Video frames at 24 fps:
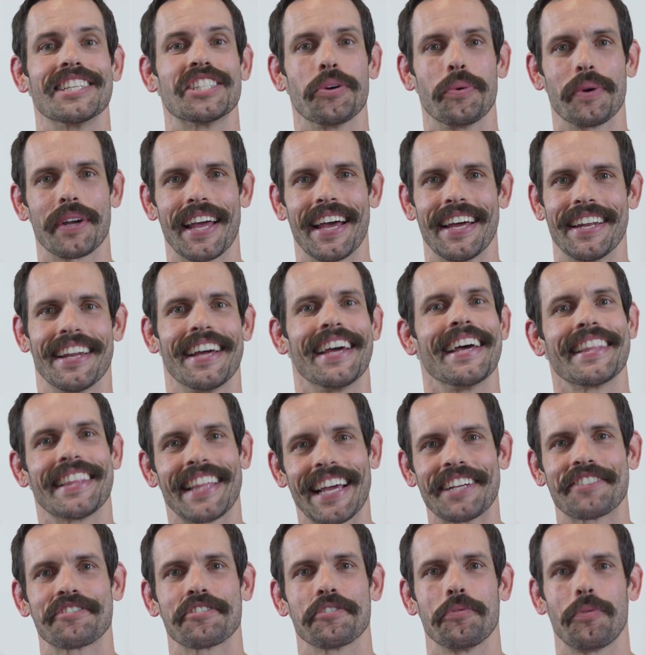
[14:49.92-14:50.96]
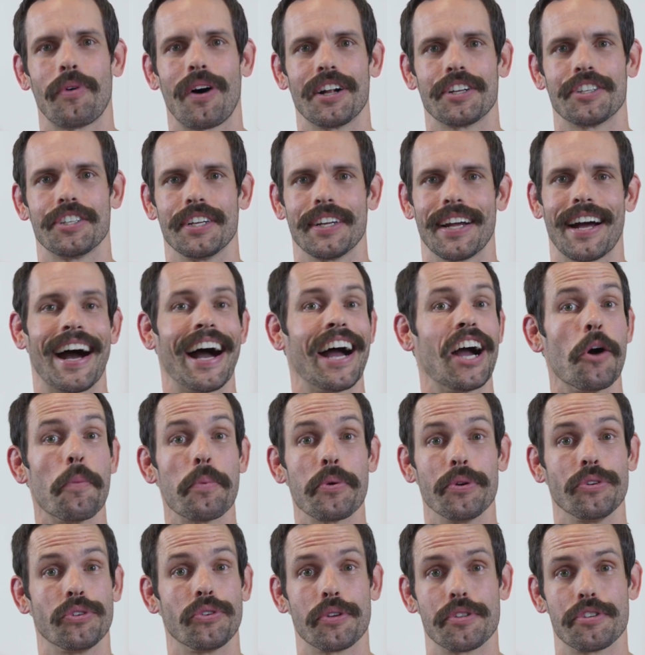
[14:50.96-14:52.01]
So again, thanks for watching. I hope
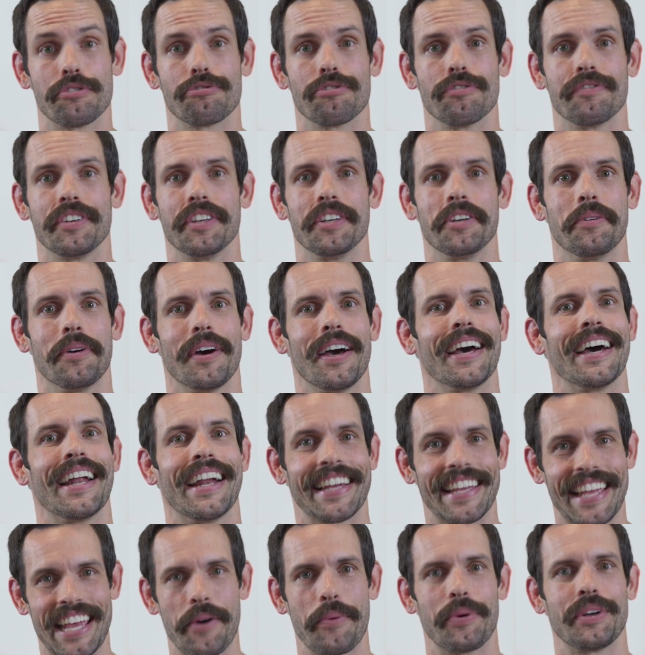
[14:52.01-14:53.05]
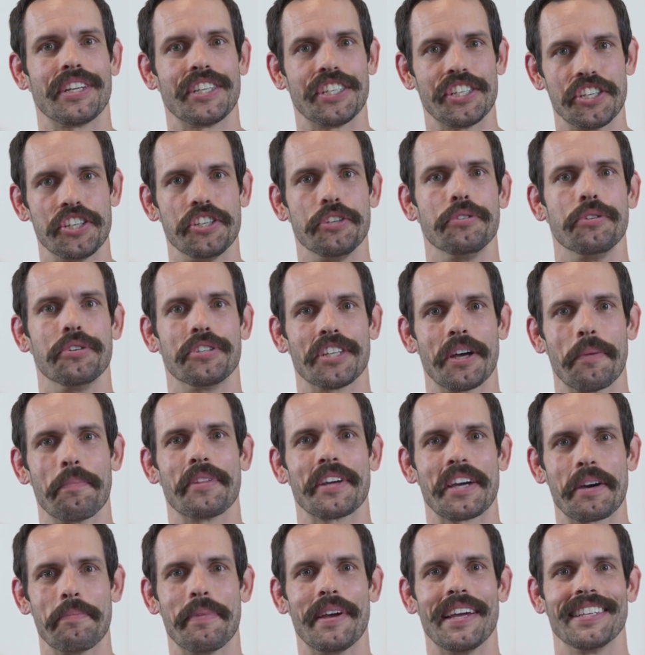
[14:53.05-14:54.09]
you enjoyed this review, and I can't wait to see you do
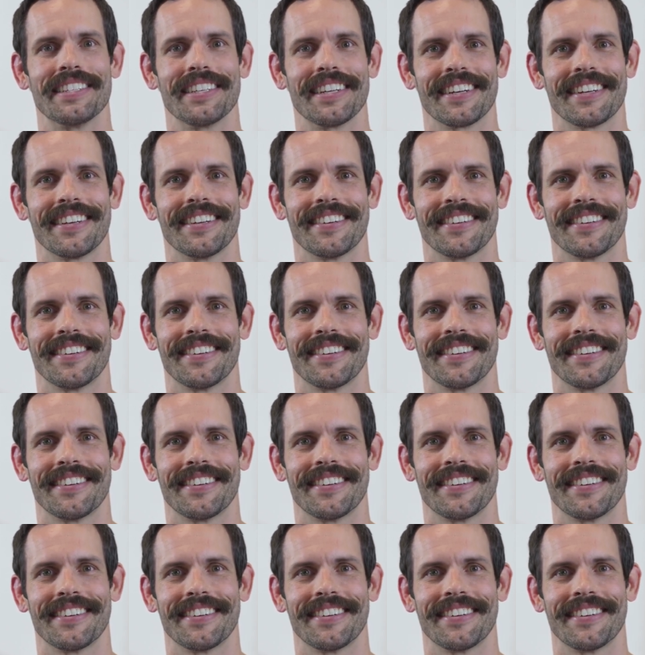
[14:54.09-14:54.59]
something amazing.